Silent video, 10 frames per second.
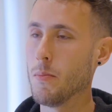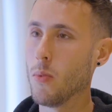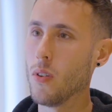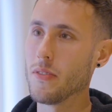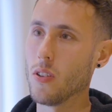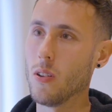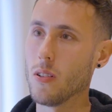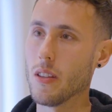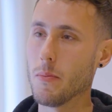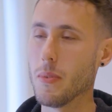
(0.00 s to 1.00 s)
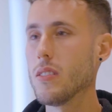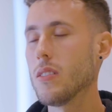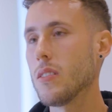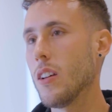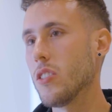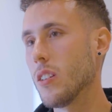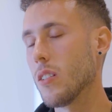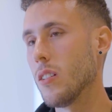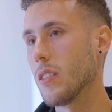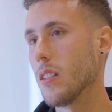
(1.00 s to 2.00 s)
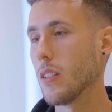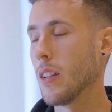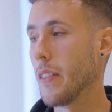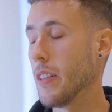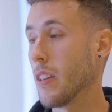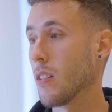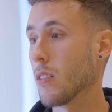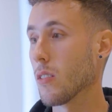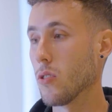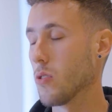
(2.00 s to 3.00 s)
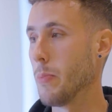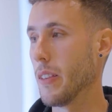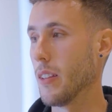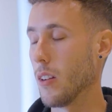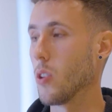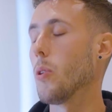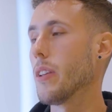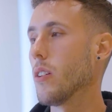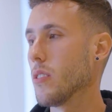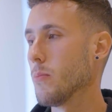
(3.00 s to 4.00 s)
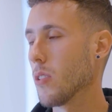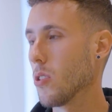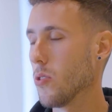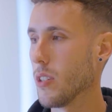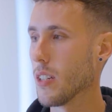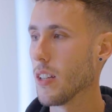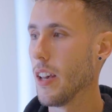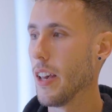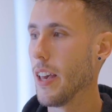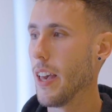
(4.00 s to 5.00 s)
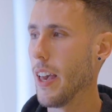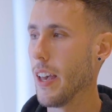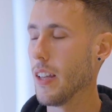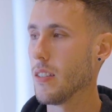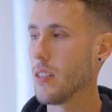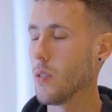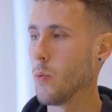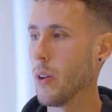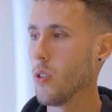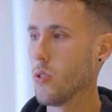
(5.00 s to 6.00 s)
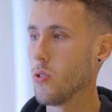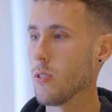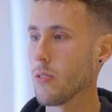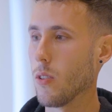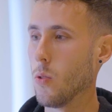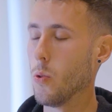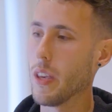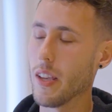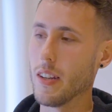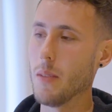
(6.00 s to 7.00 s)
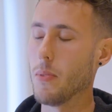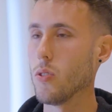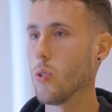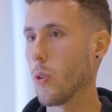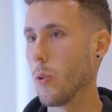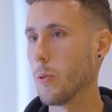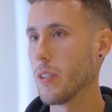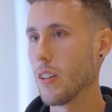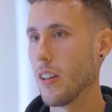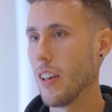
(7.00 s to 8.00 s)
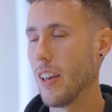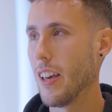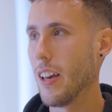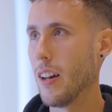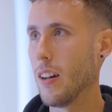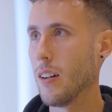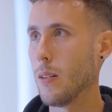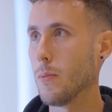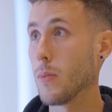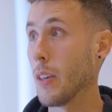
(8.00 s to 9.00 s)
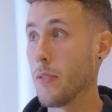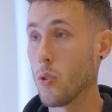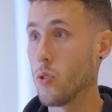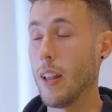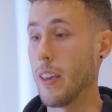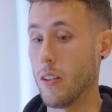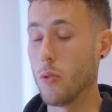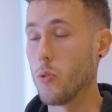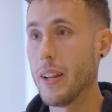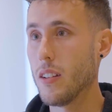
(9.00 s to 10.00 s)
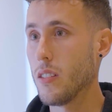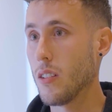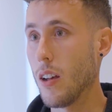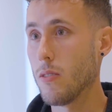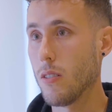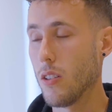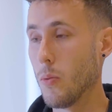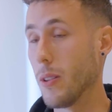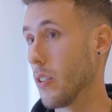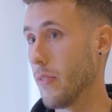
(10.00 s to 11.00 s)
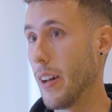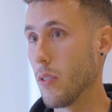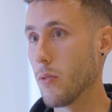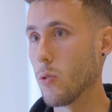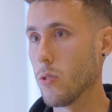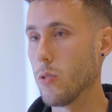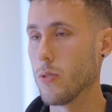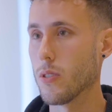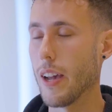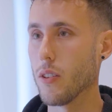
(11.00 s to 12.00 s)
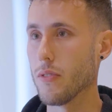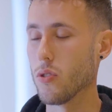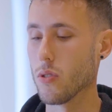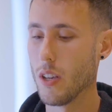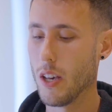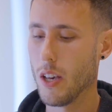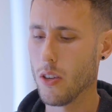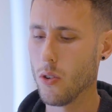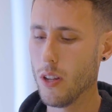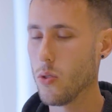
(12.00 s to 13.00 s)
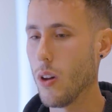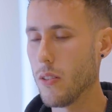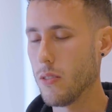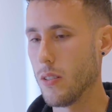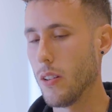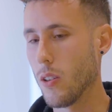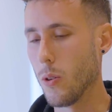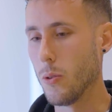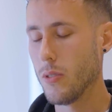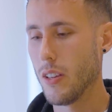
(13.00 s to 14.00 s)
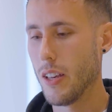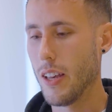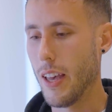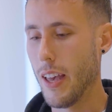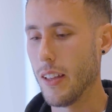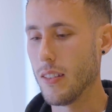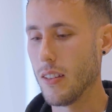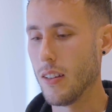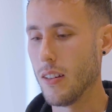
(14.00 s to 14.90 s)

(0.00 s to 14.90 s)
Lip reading: involves all the business logic on that they are just basically coding on the smart contract. And when you start looking deep under code, if you use like an automated scanner, you will not find, of course, those kind of issues. You need to understand the code and